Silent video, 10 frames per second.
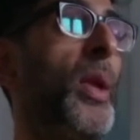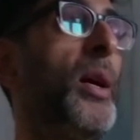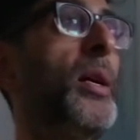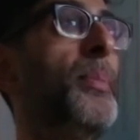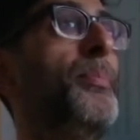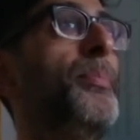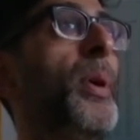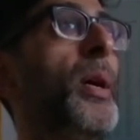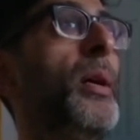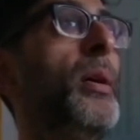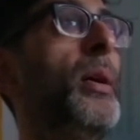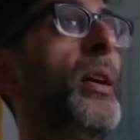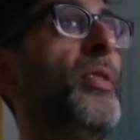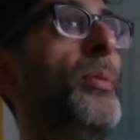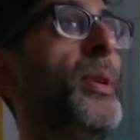
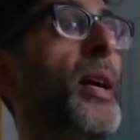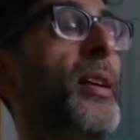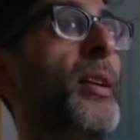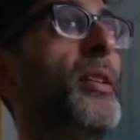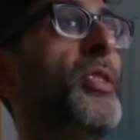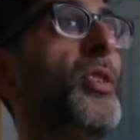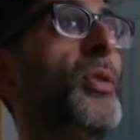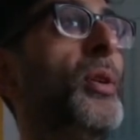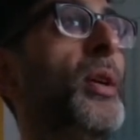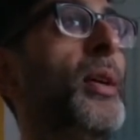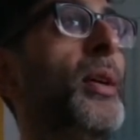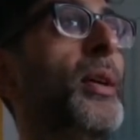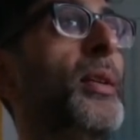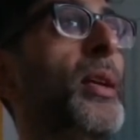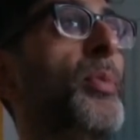FMB acolyte. So
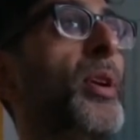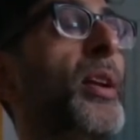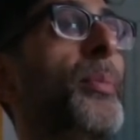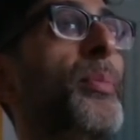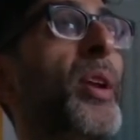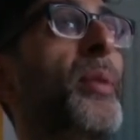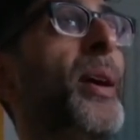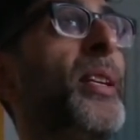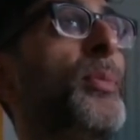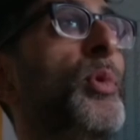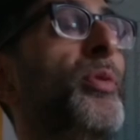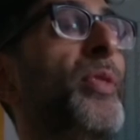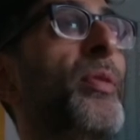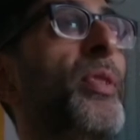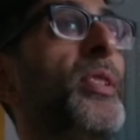yeah, bringing back some old
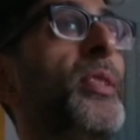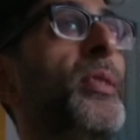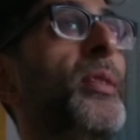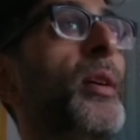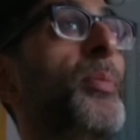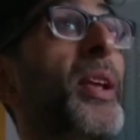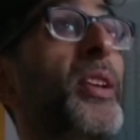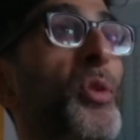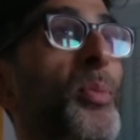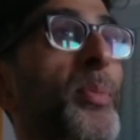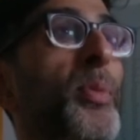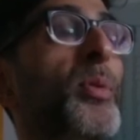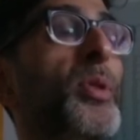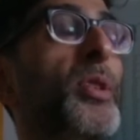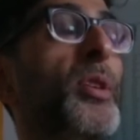favourites, playing new people,
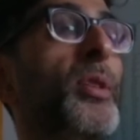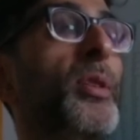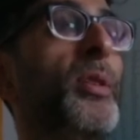which is